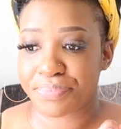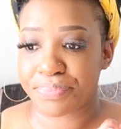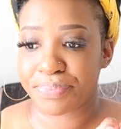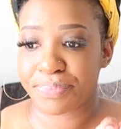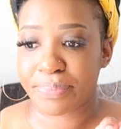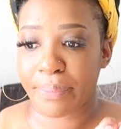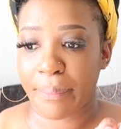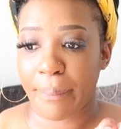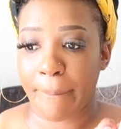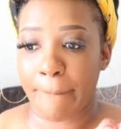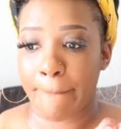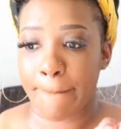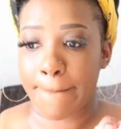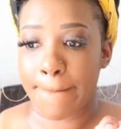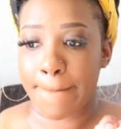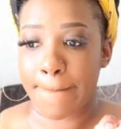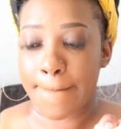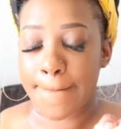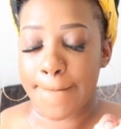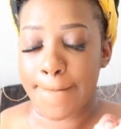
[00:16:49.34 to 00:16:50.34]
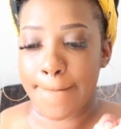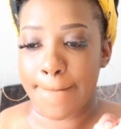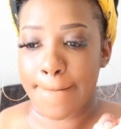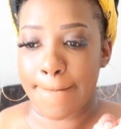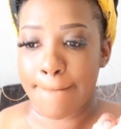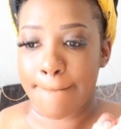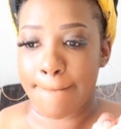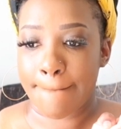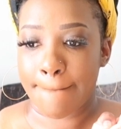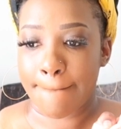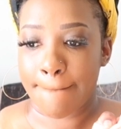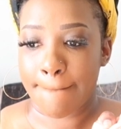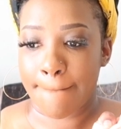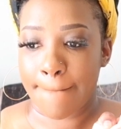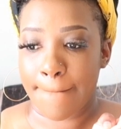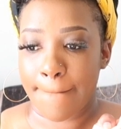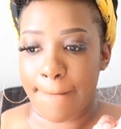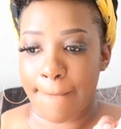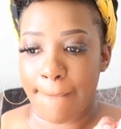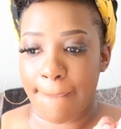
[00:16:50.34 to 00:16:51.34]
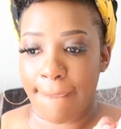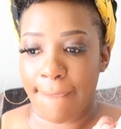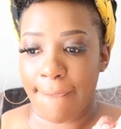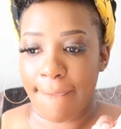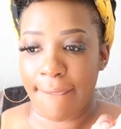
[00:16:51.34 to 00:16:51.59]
(no one is talking)